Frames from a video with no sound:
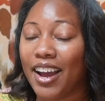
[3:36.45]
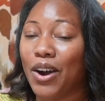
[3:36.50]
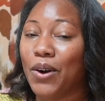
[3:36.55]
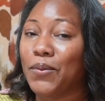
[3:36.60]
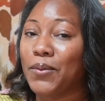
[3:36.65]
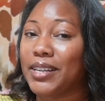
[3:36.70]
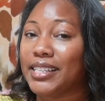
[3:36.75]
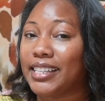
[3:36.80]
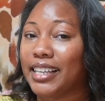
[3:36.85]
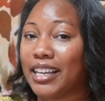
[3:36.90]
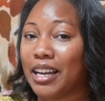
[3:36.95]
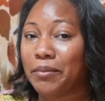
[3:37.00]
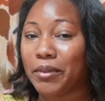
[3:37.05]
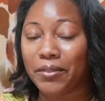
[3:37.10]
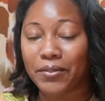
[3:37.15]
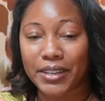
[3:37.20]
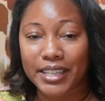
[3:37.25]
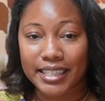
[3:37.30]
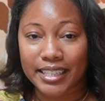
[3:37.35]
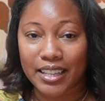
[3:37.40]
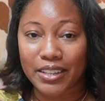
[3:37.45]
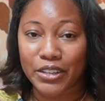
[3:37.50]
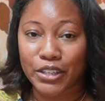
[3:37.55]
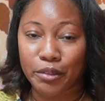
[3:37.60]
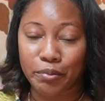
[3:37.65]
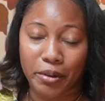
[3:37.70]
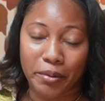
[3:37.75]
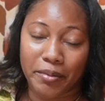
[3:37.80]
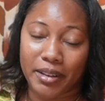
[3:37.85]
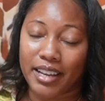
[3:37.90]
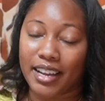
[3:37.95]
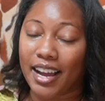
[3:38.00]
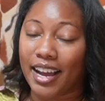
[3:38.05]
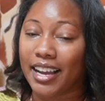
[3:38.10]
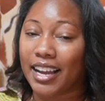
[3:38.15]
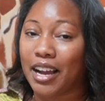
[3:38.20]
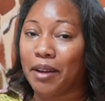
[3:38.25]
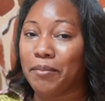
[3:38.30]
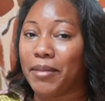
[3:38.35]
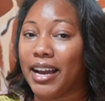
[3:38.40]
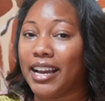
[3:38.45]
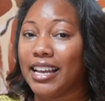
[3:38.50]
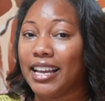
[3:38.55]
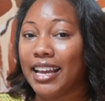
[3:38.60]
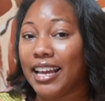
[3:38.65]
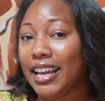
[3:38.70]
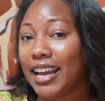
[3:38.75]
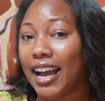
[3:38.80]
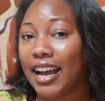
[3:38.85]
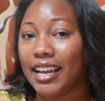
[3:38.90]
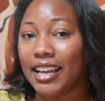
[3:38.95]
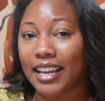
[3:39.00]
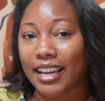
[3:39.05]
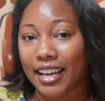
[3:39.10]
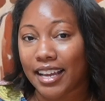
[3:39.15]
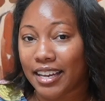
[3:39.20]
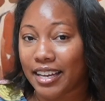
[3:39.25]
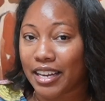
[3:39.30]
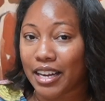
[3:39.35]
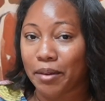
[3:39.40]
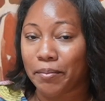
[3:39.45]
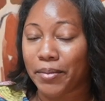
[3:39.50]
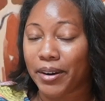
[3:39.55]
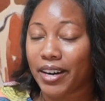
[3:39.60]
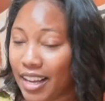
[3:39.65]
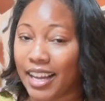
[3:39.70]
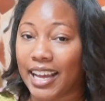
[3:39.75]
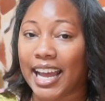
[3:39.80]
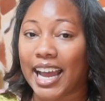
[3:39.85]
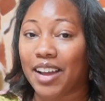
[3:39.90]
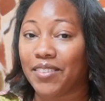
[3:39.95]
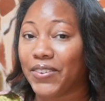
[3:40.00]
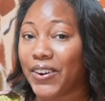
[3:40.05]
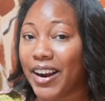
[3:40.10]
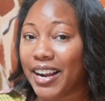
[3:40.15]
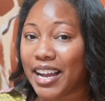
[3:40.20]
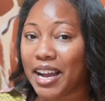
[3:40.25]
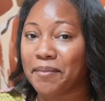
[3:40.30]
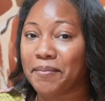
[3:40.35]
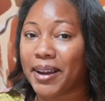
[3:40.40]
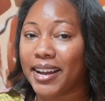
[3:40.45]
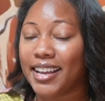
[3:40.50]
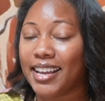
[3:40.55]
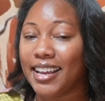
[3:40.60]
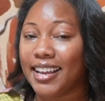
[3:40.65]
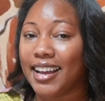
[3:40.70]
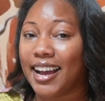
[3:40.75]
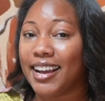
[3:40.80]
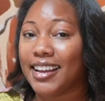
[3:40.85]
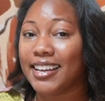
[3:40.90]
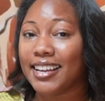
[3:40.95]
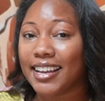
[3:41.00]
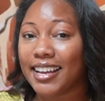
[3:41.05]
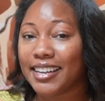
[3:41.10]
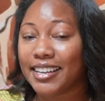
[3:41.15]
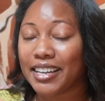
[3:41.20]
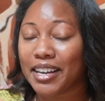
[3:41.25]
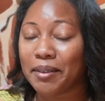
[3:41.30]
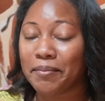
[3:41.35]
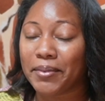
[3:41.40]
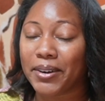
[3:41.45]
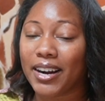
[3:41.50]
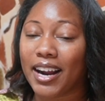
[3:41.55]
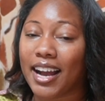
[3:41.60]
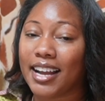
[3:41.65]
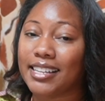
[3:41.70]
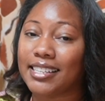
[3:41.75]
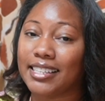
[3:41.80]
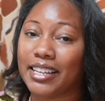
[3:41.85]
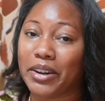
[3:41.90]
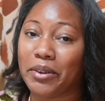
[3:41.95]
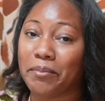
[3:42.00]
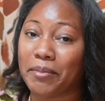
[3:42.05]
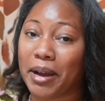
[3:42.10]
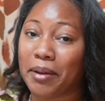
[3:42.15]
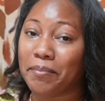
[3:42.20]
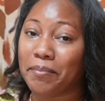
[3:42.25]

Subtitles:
Once I got my reseller's permit, I got my EIN number. After I got my EIN number, I set up my